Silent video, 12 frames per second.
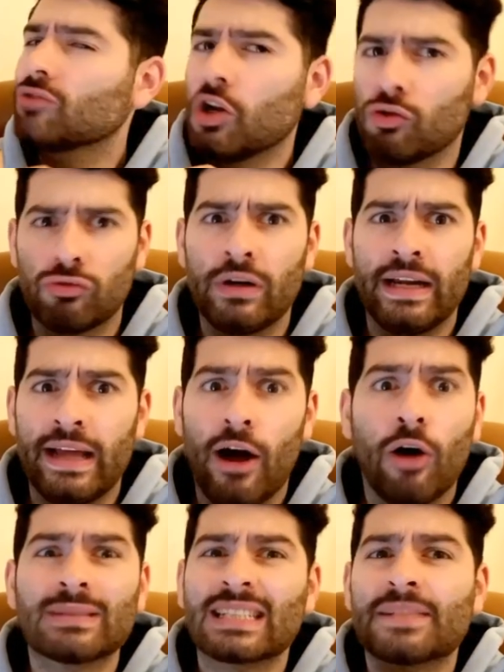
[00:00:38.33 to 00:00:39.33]
It really
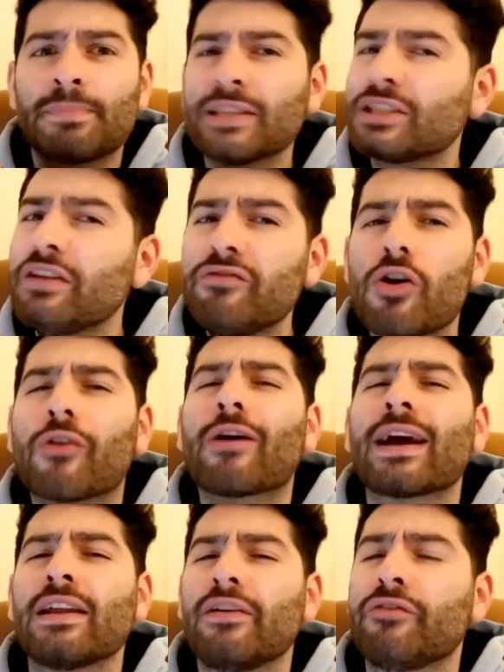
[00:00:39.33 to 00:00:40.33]
helps, especially if you're a
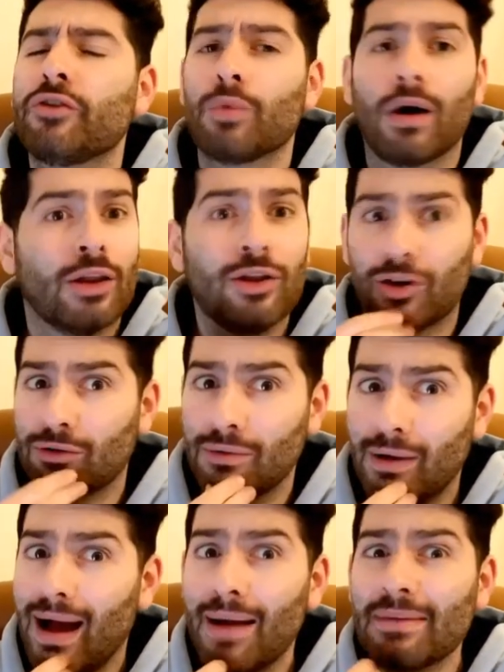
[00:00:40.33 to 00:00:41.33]
regular viewer. Look,
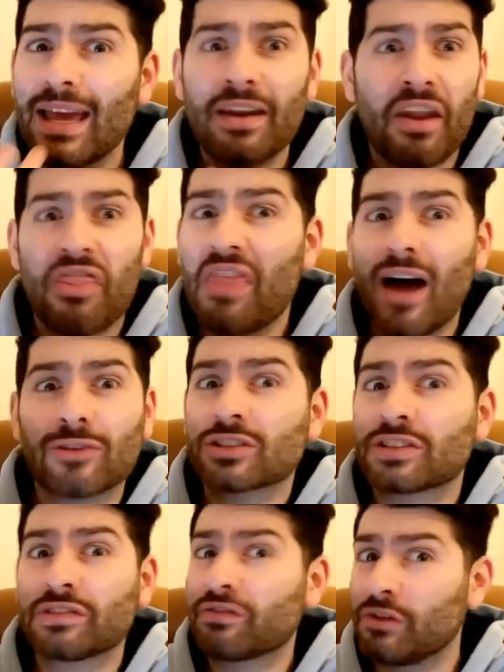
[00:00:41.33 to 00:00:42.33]
I'm getting
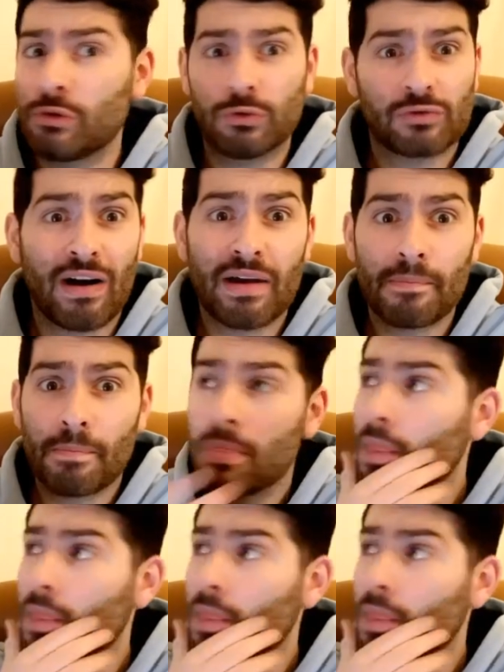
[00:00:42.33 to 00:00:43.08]
thousands of views, right?